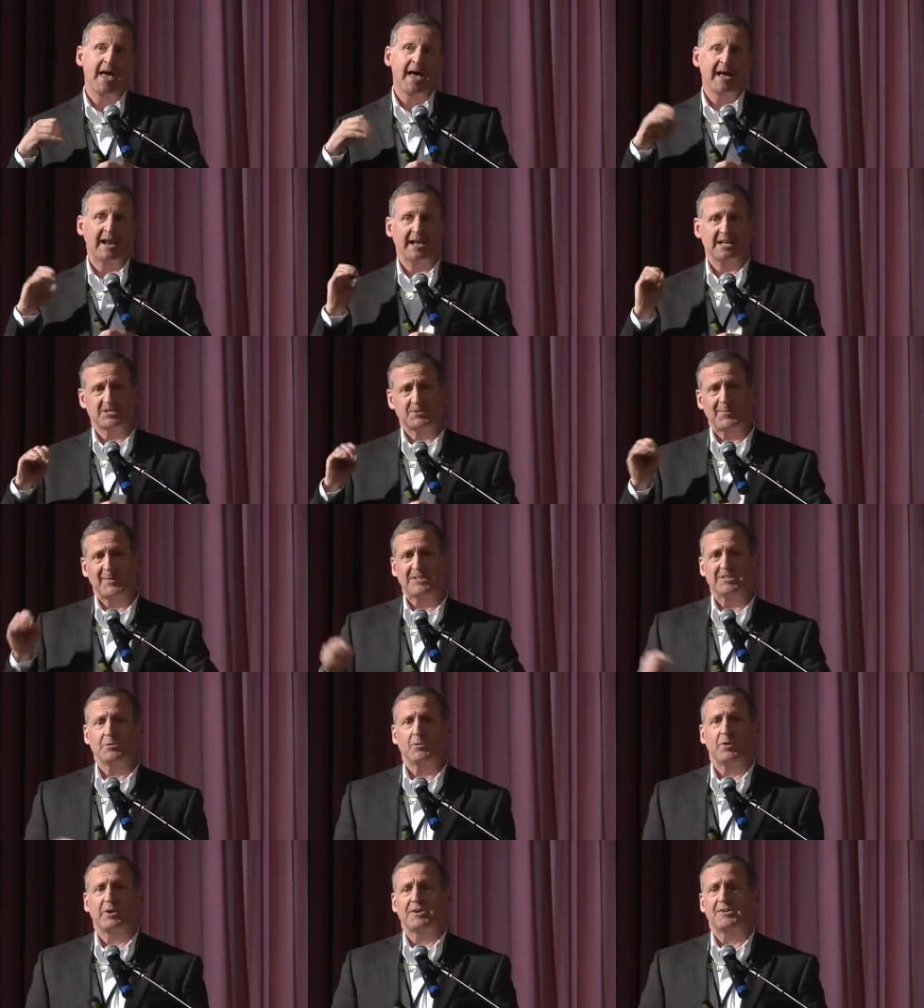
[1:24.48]
And I
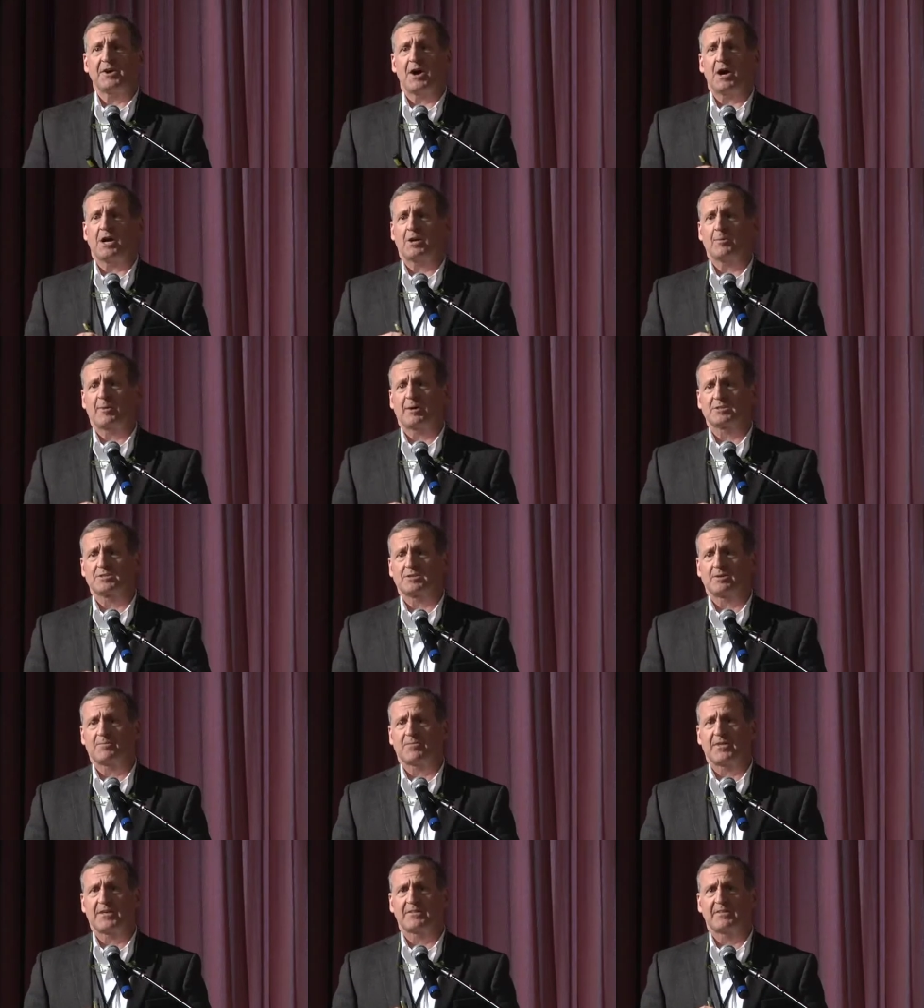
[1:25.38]
especially want to talk about
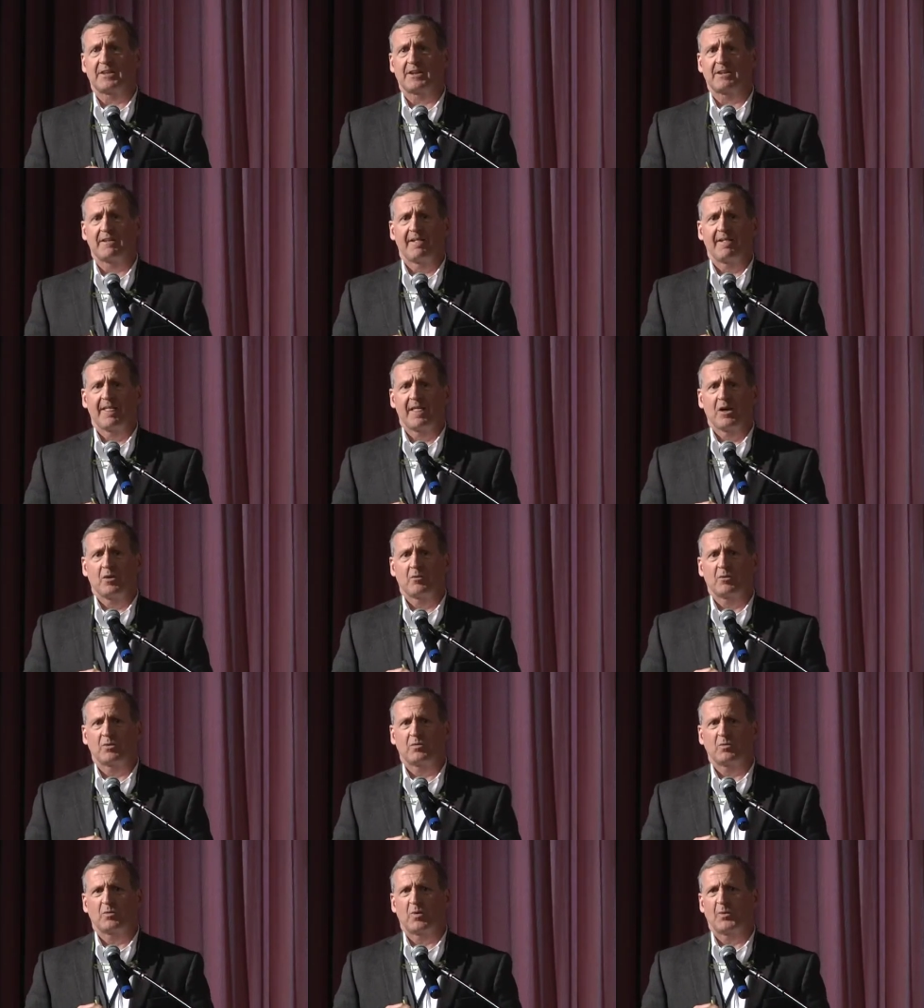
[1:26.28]
something that
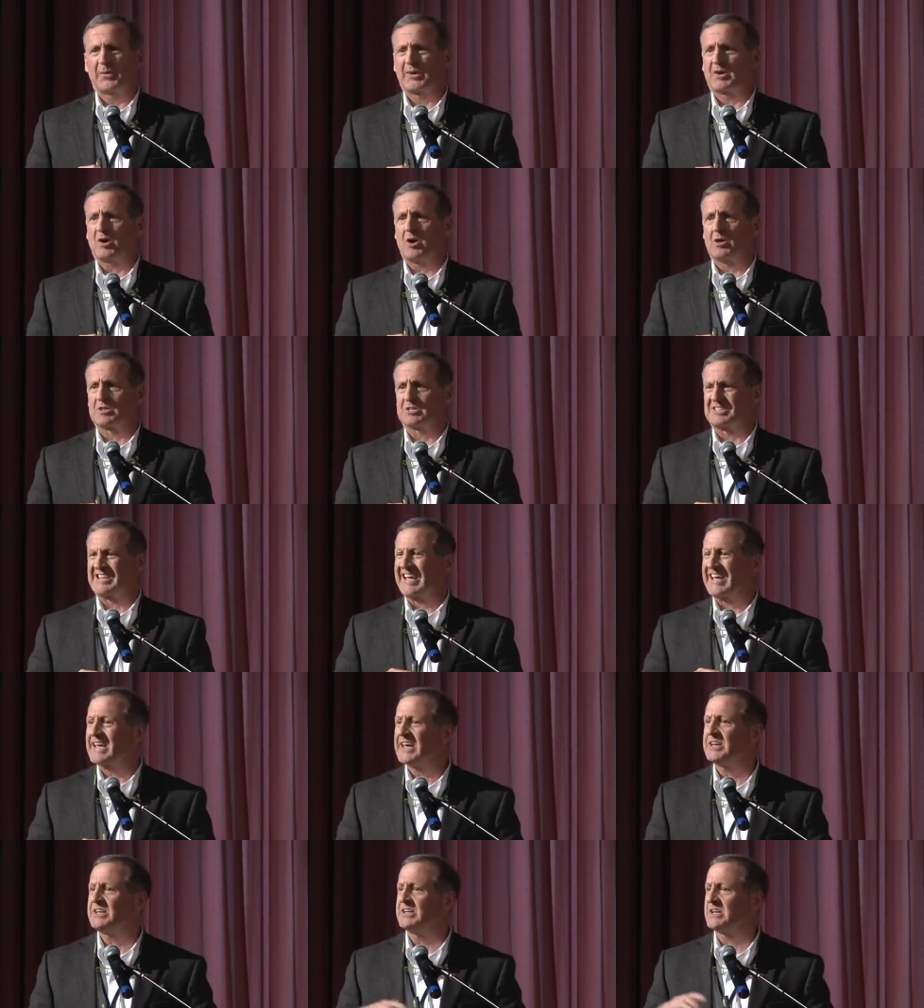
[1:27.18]
what, what we call is
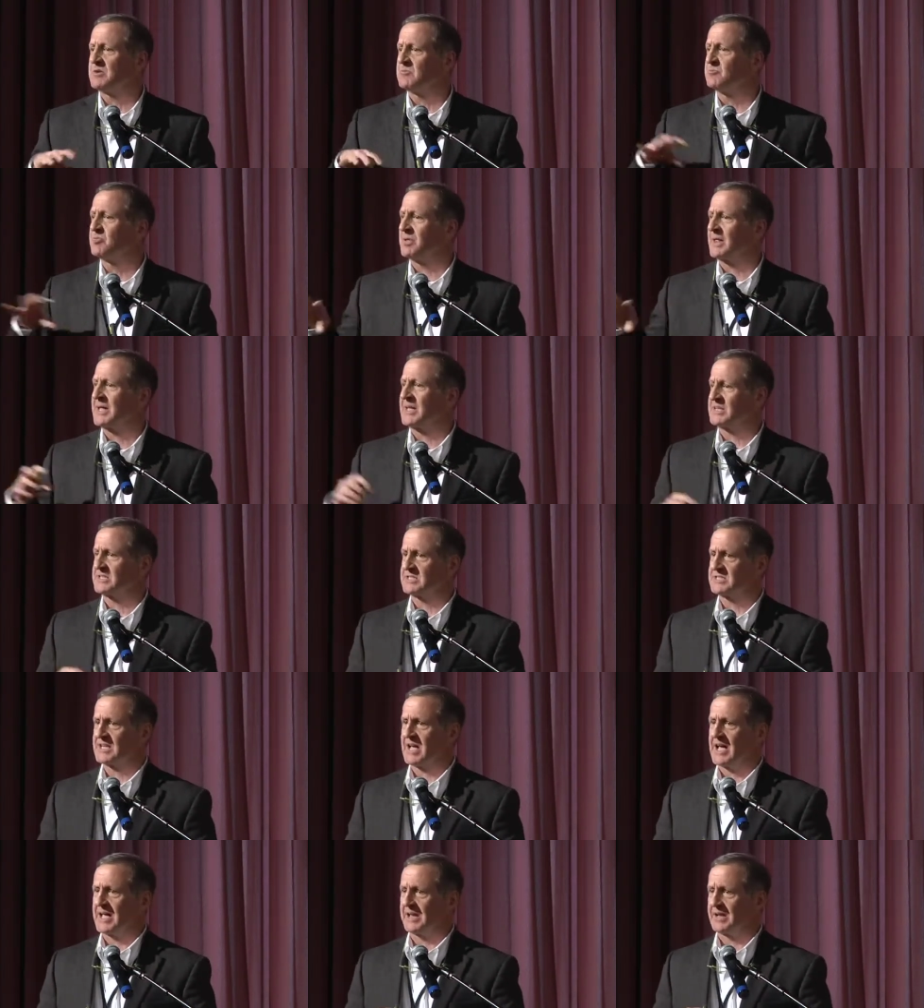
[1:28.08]
hidden in plain
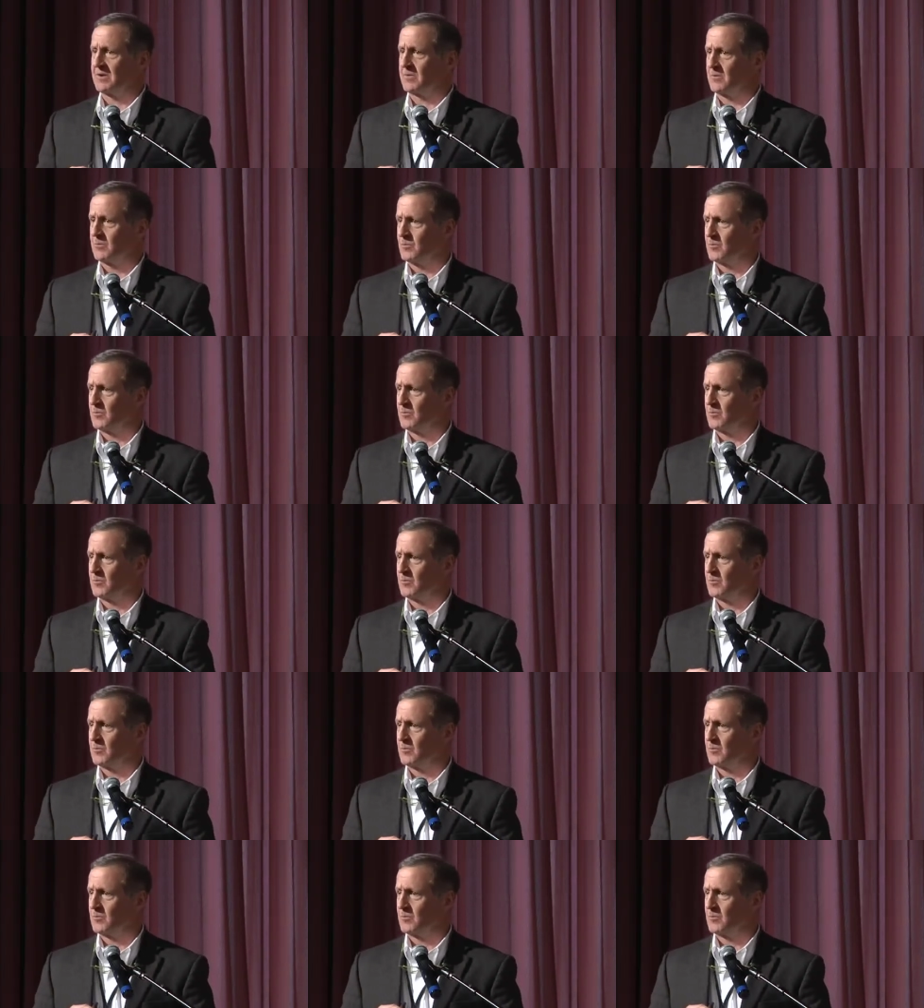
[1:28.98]
sight.